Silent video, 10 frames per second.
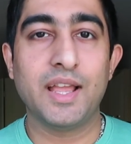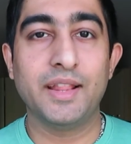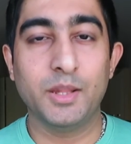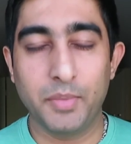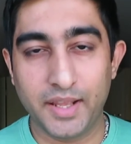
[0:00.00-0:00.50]

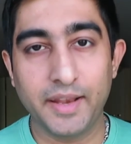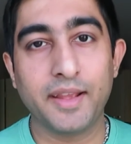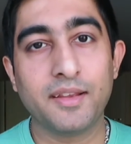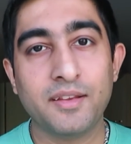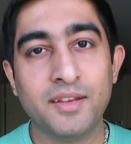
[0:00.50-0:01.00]
in the
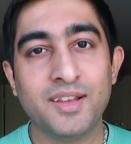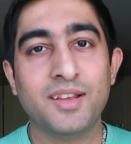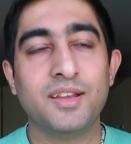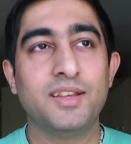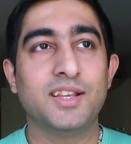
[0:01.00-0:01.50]
beginning.
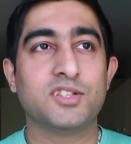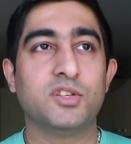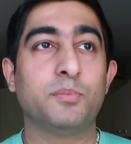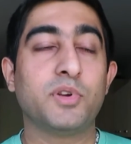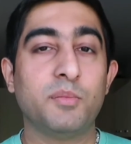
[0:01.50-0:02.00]
Yes,
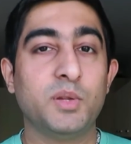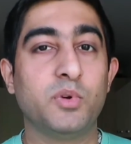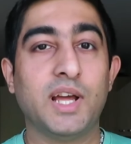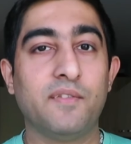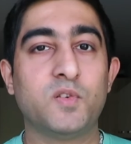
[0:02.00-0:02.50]
you probably
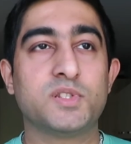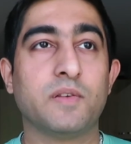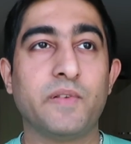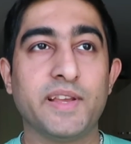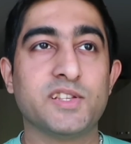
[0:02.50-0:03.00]
have to
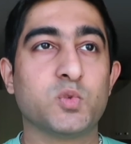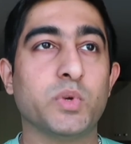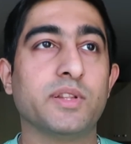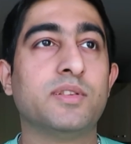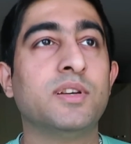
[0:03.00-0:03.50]
suffice
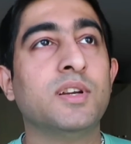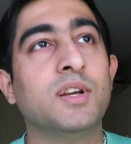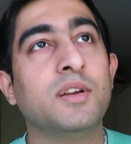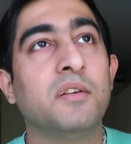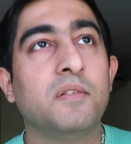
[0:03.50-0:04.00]
with
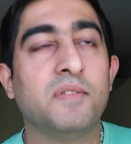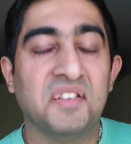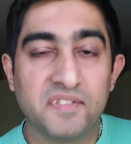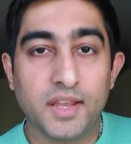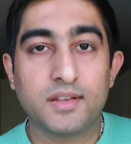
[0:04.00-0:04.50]

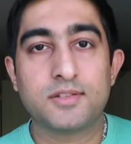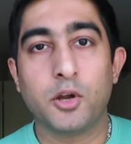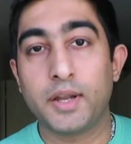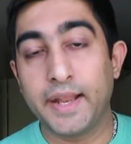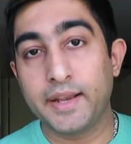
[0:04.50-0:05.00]
5 gigs
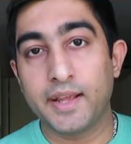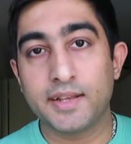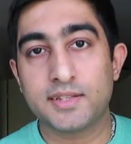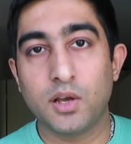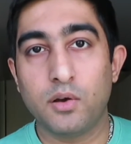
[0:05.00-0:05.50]
or 10
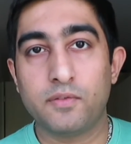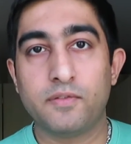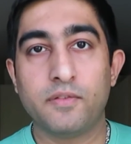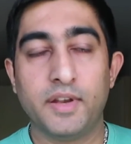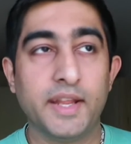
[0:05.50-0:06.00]
gigs of
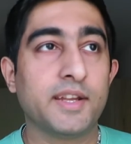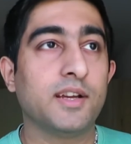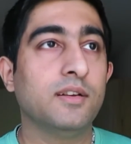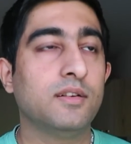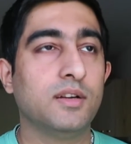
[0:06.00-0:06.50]

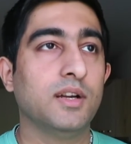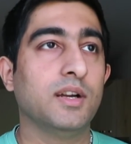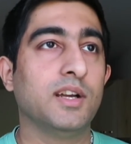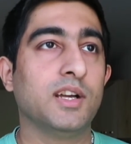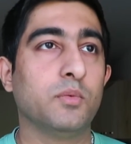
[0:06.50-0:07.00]

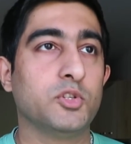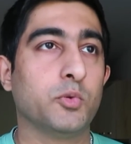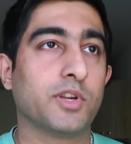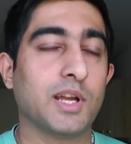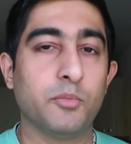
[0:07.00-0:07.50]
data, which
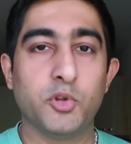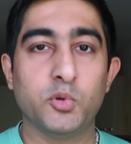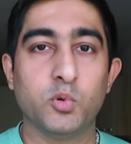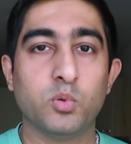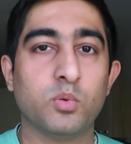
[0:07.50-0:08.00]
would come to
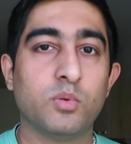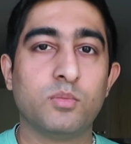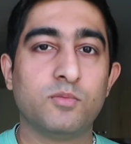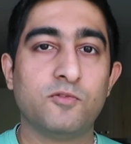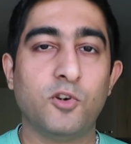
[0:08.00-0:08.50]
you
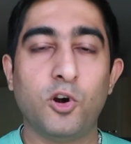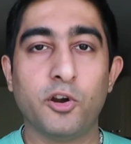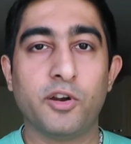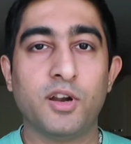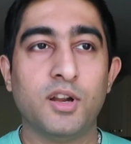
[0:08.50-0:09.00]

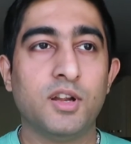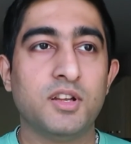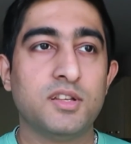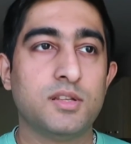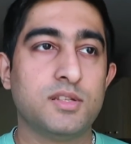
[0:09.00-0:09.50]
for,
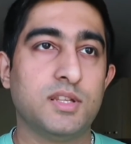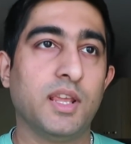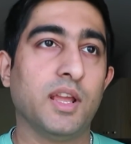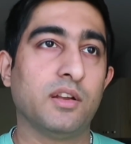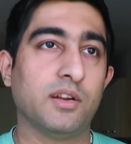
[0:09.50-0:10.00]

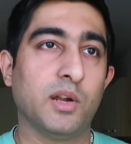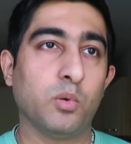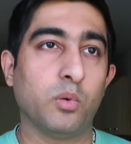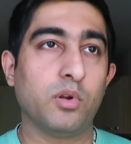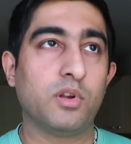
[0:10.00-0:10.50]
say, at
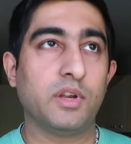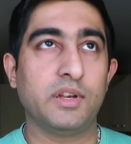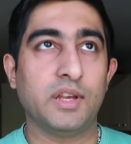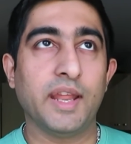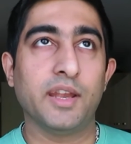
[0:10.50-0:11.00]
around
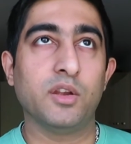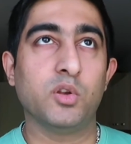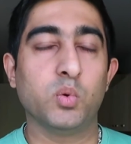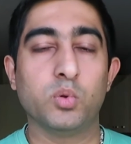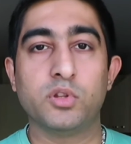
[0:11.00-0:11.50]

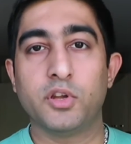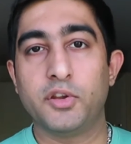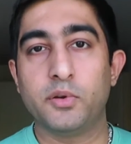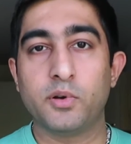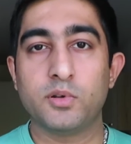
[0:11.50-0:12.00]
10 to
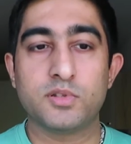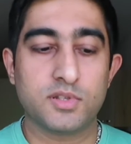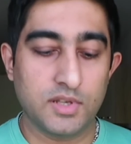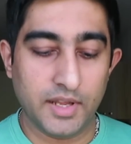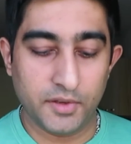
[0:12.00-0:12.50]
30
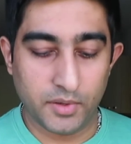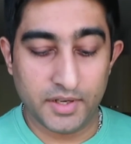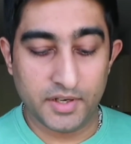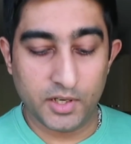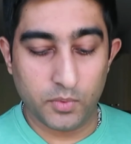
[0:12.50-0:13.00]
euros, and your
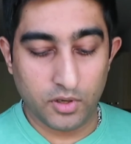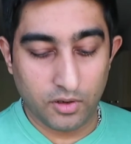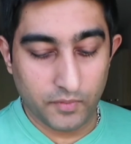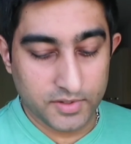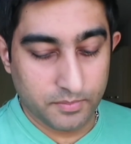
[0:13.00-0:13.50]
internet will
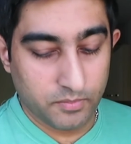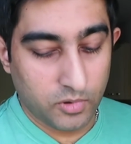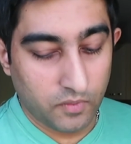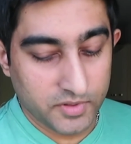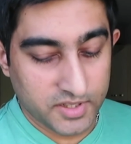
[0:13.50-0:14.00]

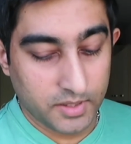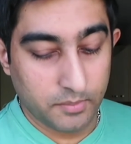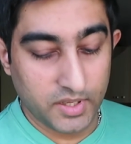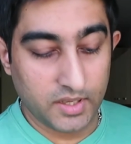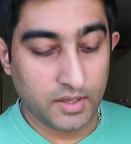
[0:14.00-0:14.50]
obviously
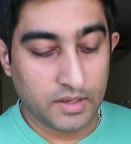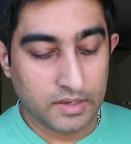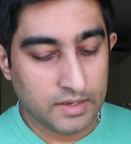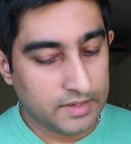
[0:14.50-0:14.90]
be